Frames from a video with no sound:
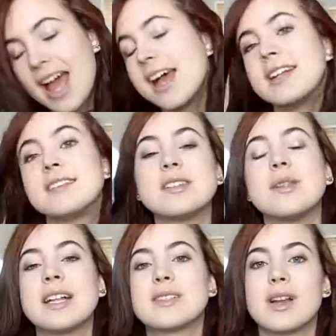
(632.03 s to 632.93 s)
And so
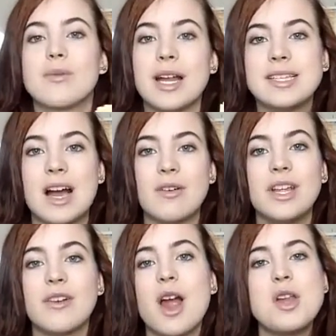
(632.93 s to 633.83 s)
that's what I write down
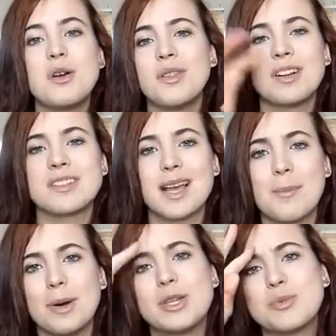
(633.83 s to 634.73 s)
here. I know that there's like a
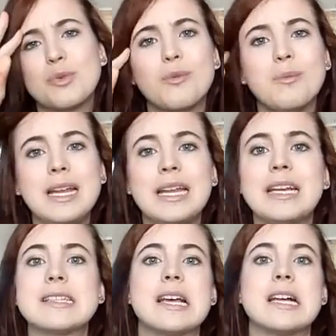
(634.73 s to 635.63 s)
bunch more
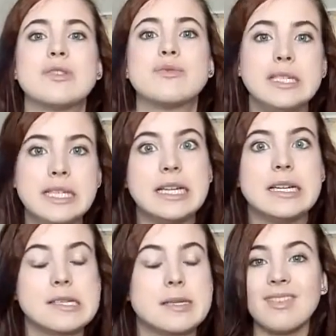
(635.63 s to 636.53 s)
meanings and
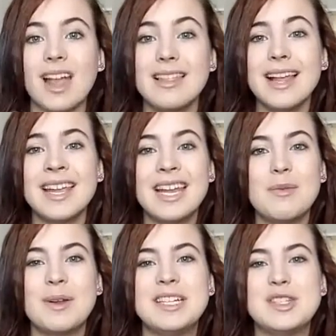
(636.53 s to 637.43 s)
readings.
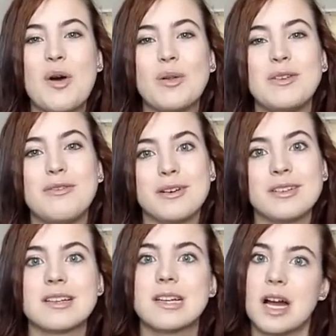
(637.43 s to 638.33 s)
Luckily, we need to only
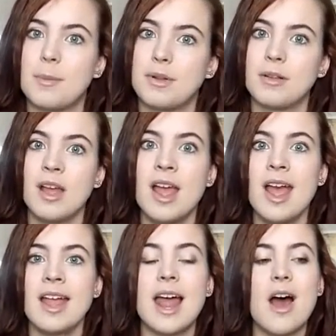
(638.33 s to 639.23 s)
focus on a couple.
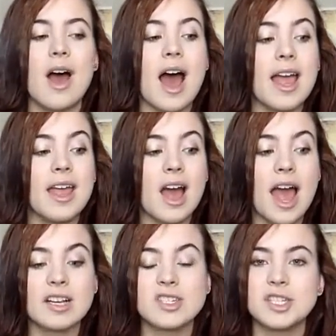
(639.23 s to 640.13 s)
Now, I
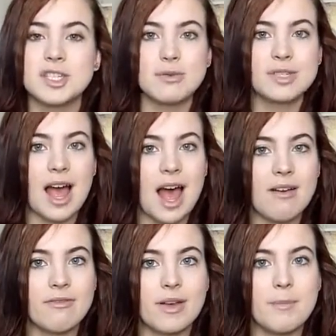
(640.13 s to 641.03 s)
actually don't
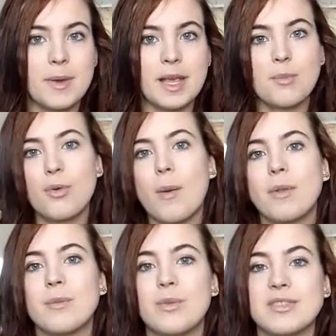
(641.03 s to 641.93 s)
have a big
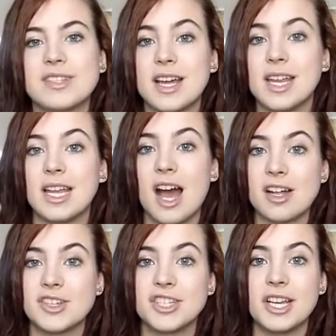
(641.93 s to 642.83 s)
problem with studying
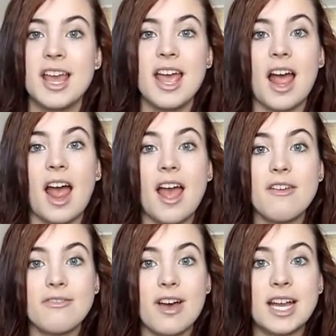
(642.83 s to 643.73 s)
kanji. I
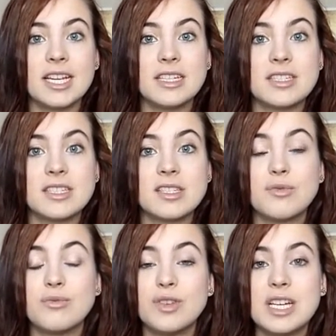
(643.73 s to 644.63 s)
find it
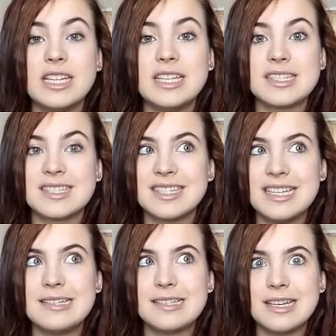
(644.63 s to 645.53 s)
really
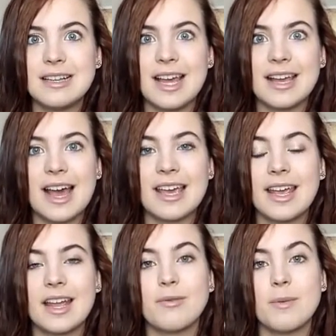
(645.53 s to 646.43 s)
easy. Like, I
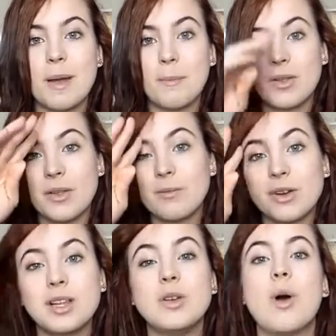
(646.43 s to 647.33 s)
can remember them
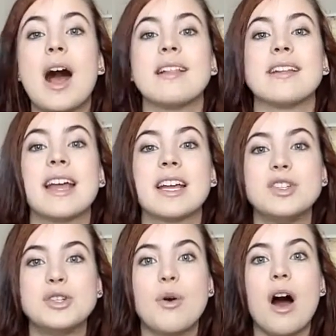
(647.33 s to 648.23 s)
really well, and I
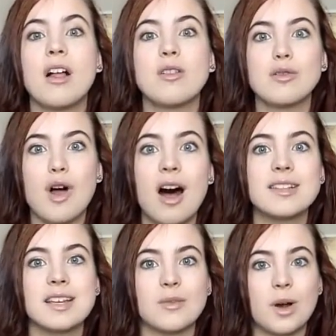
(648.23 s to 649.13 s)
can do a
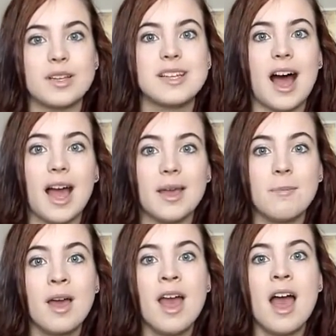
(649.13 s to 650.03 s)
lot at one
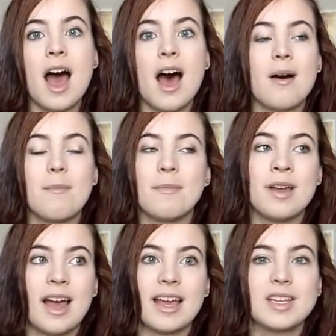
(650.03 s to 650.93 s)
time.
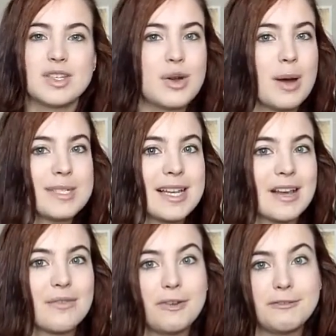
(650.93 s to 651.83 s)
I can do up to
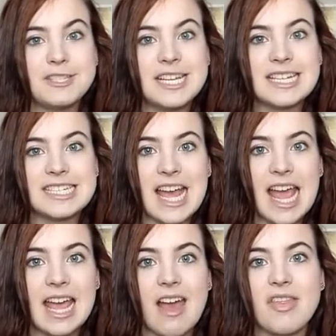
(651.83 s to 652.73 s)
like 50 a
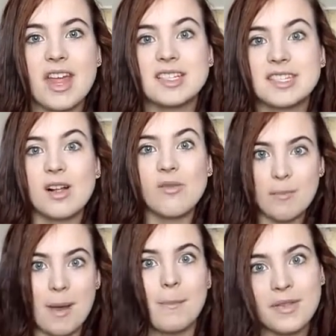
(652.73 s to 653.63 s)
day and then still
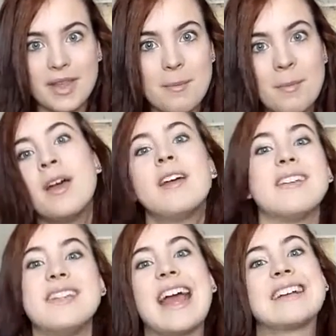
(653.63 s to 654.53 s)
remember them
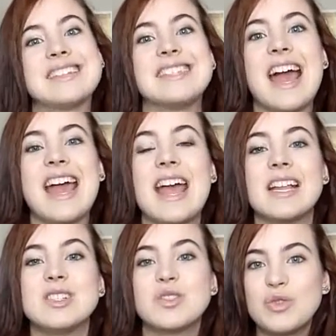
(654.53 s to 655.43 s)
the next day.
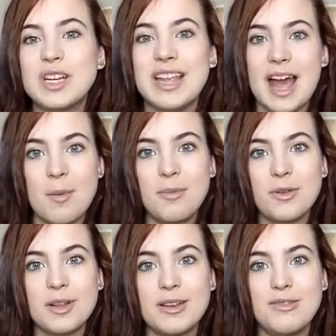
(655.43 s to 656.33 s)
And it's really
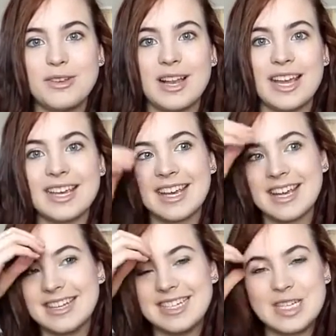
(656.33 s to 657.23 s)
helpful if you like
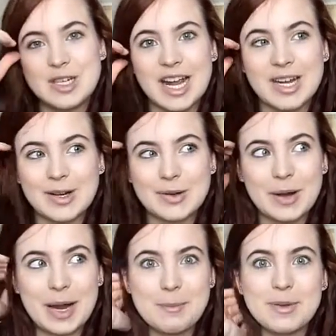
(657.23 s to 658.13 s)
need to kind of
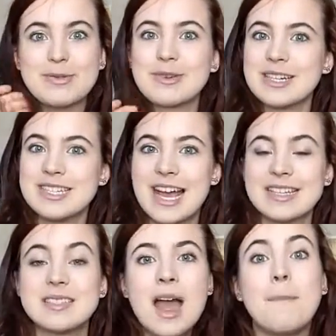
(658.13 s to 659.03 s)
cram before a test.